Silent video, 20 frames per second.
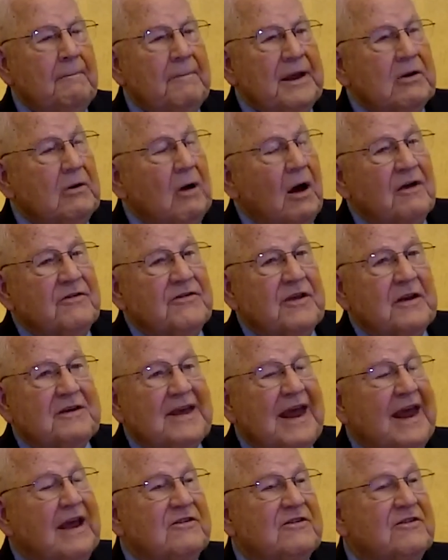because
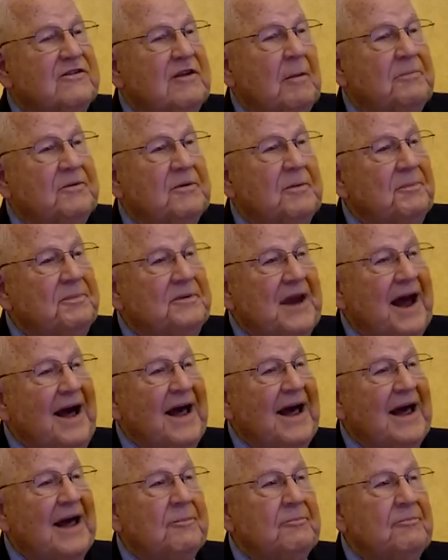it takes some
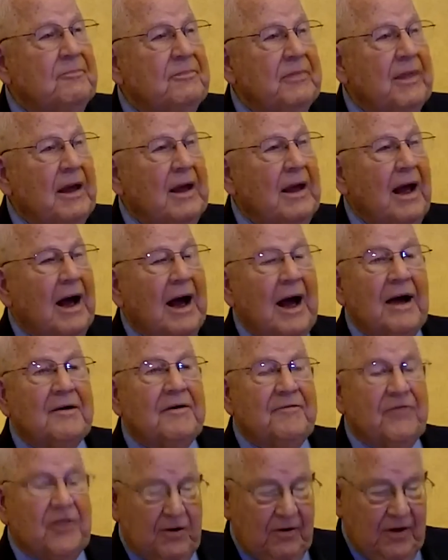time out
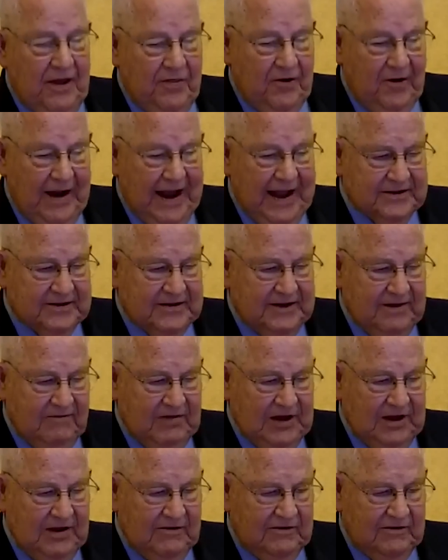of their other
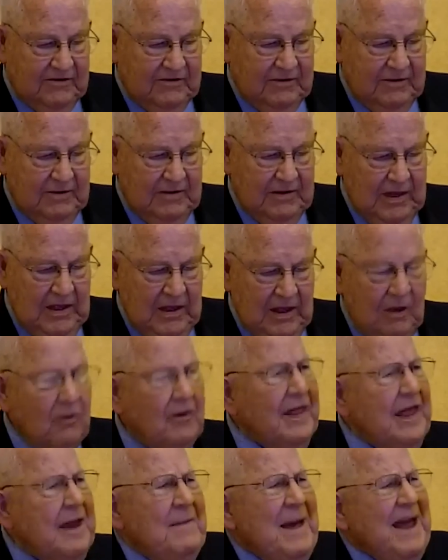activities.
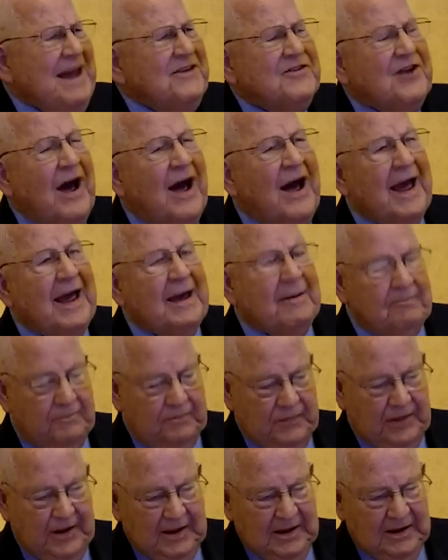But they make time
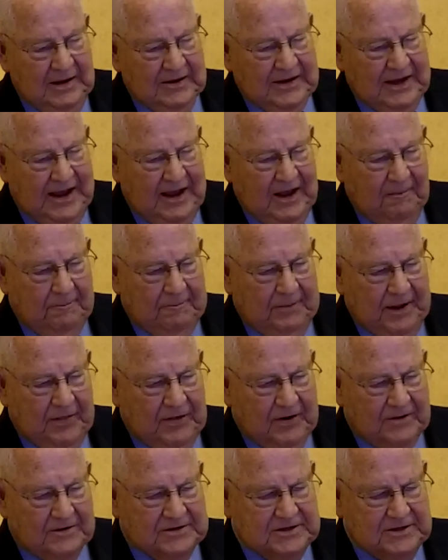to help
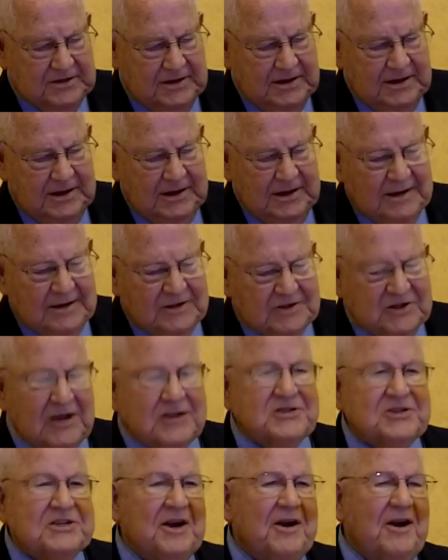others.
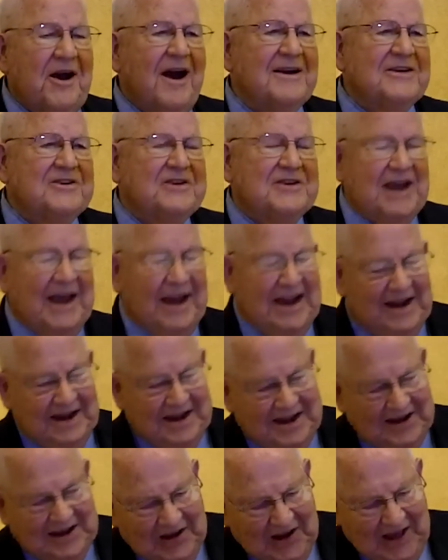Just in our
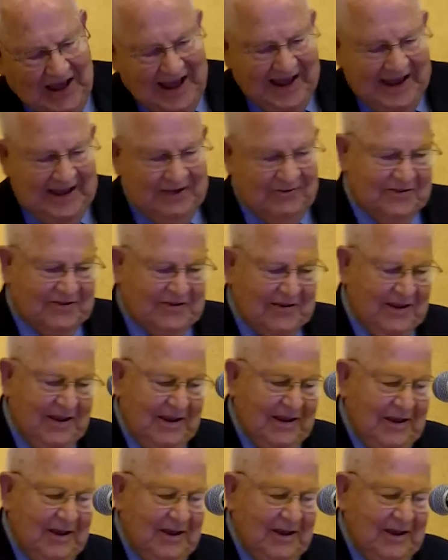daily lives,